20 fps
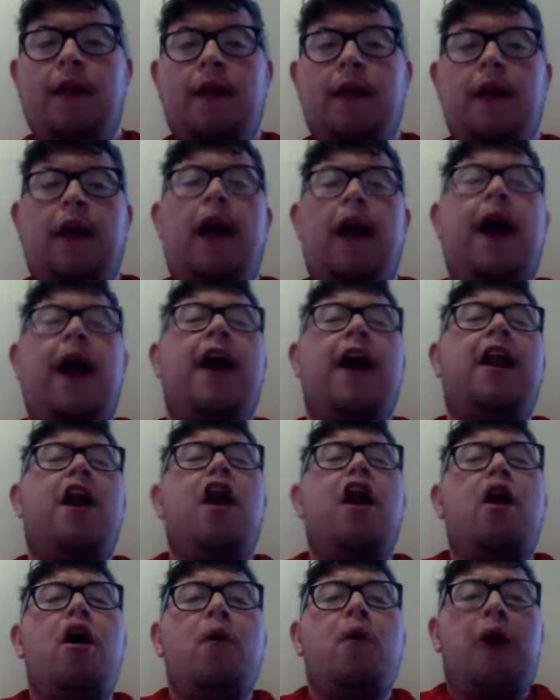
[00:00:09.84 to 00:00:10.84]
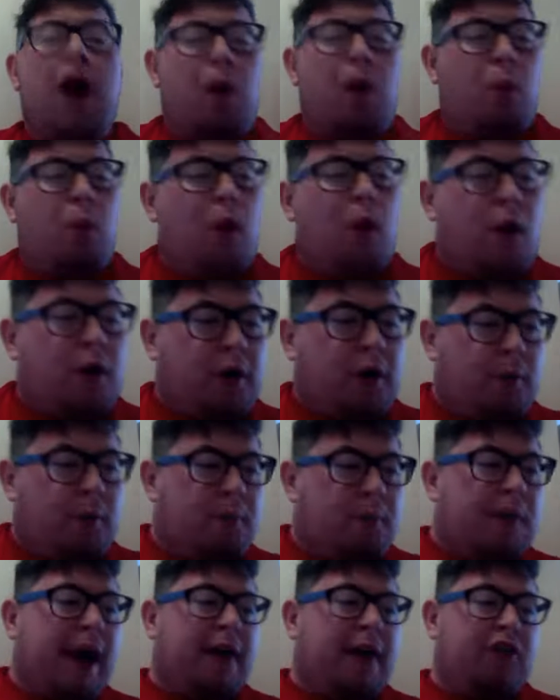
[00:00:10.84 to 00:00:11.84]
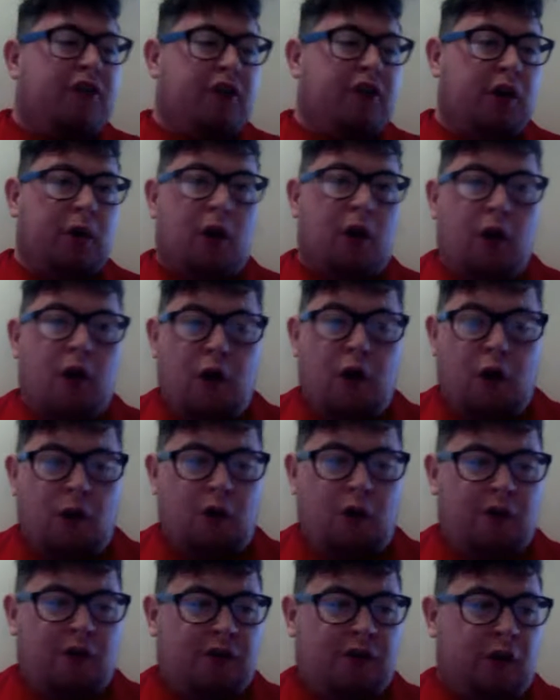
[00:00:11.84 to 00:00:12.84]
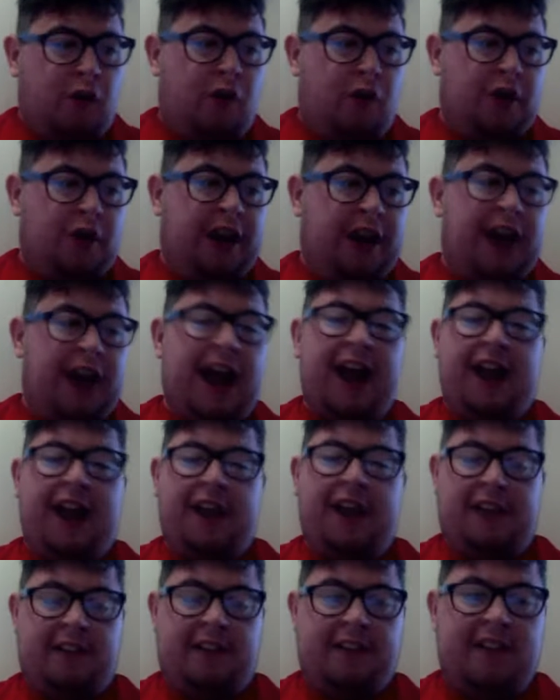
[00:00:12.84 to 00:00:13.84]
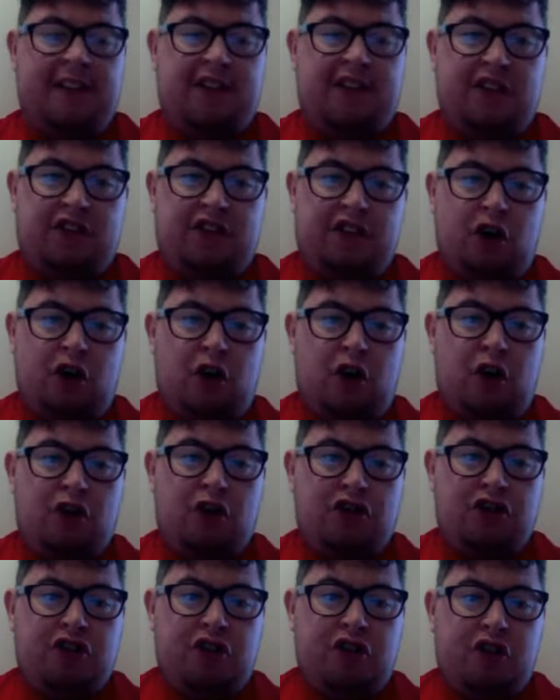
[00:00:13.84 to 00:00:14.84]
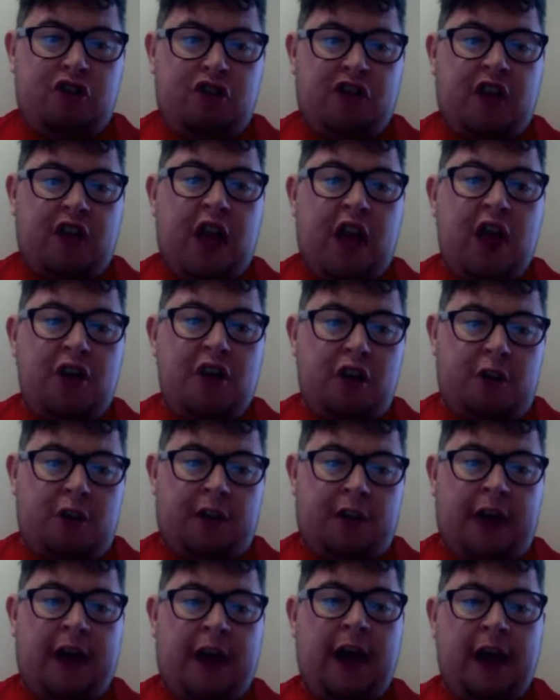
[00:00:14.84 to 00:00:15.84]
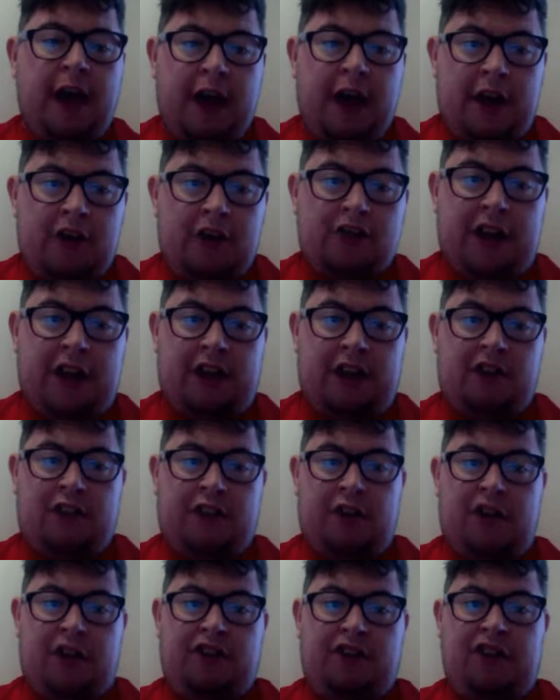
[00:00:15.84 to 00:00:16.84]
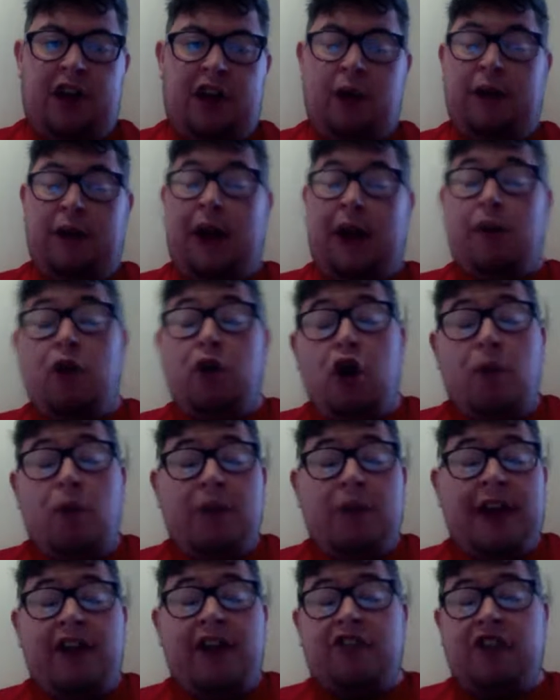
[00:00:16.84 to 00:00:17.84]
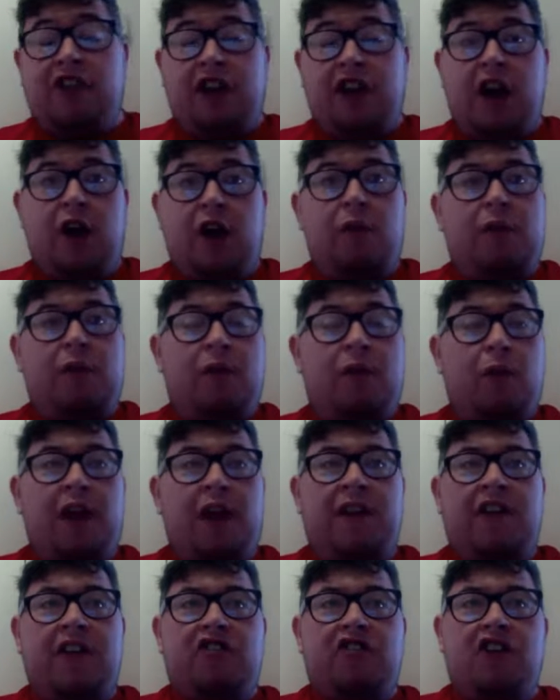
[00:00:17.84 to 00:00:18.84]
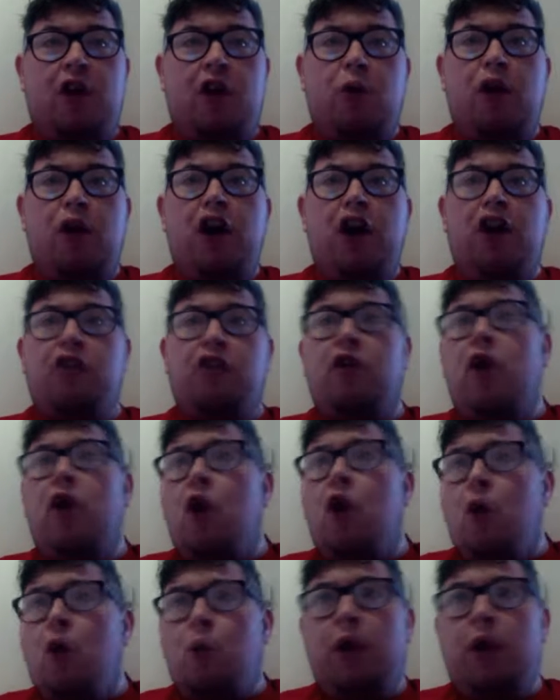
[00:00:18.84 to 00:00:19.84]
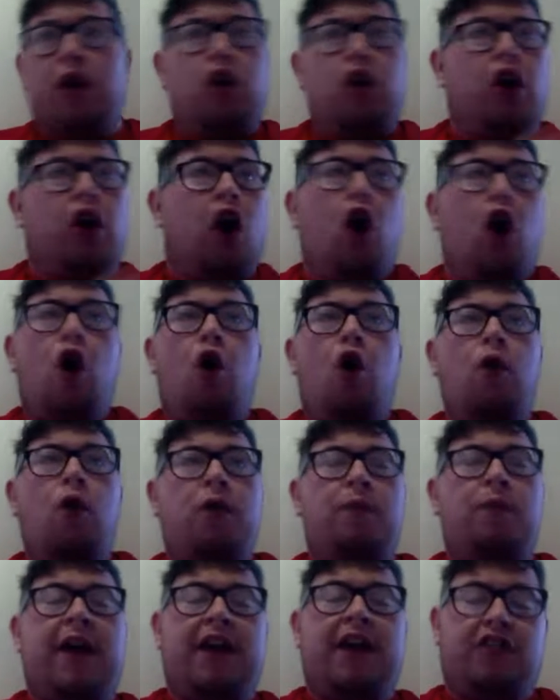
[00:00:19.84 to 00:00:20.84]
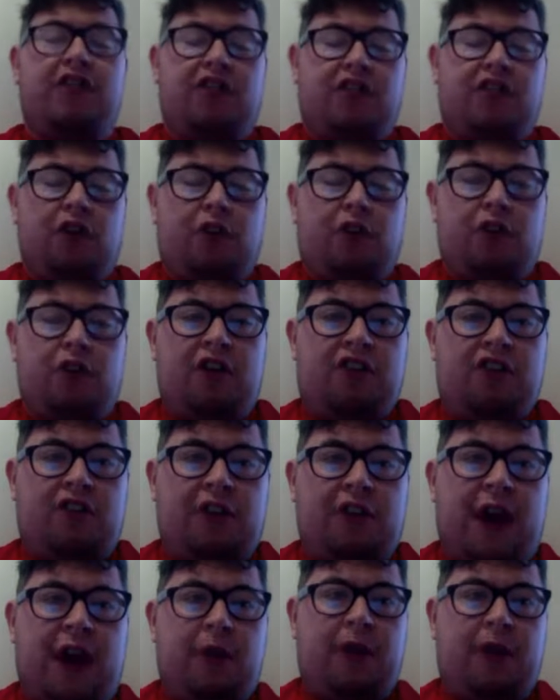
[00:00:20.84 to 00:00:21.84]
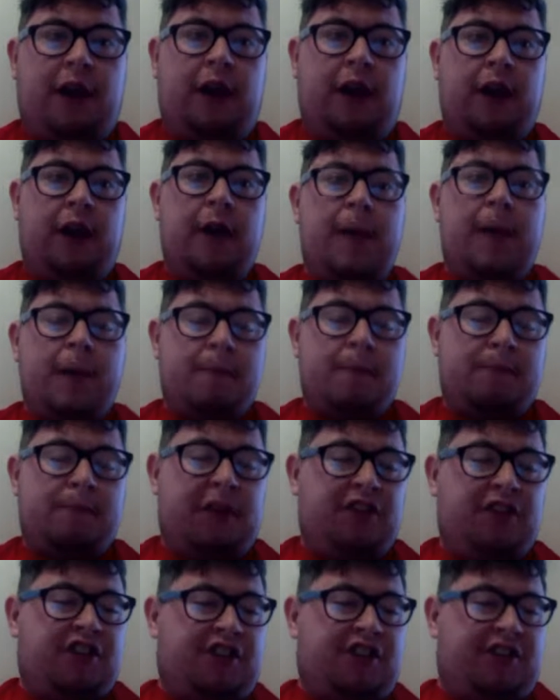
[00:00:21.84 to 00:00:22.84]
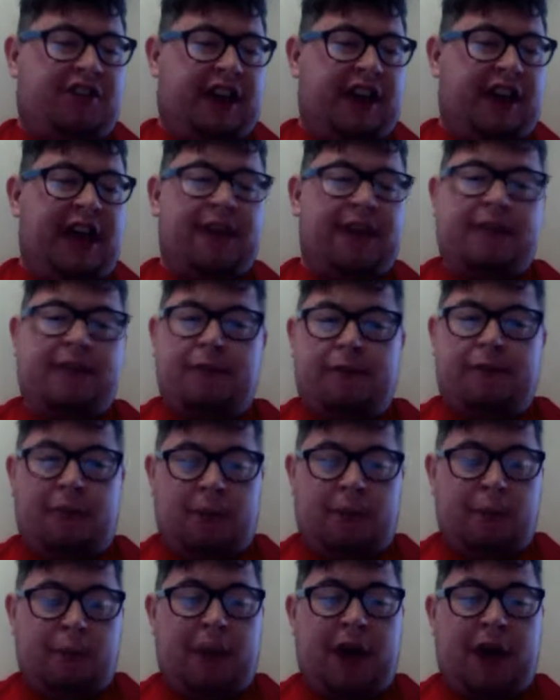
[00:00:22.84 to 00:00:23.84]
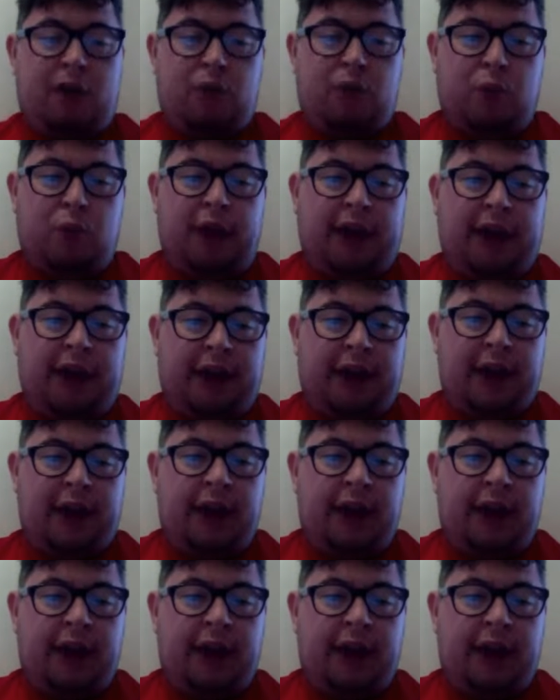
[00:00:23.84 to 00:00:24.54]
Hello and welcome back to All for United, and this is your just another transfer show. Now, normally, as you know, the way the show works, we look at all the major stories surrounding Manchester United from the past week.